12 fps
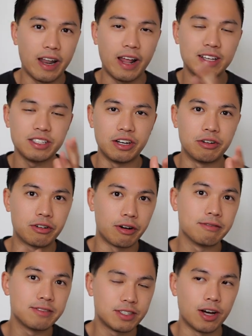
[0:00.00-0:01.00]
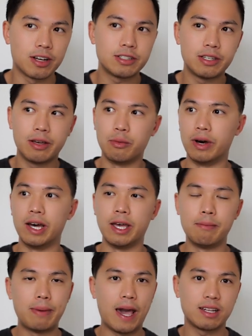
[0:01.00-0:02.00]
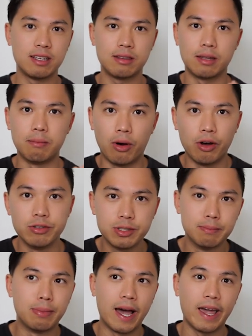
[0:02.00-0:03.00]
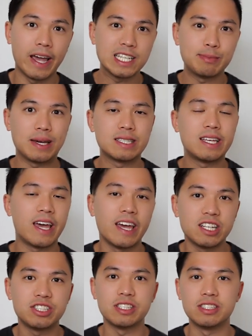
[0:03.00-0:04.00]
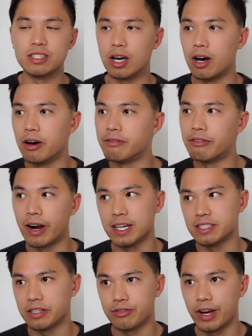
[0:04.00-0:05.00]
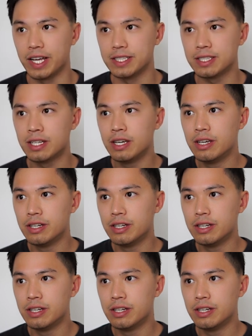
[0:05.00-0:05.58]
And as you know, growth stocks were impacted the most by expectations of rising rates.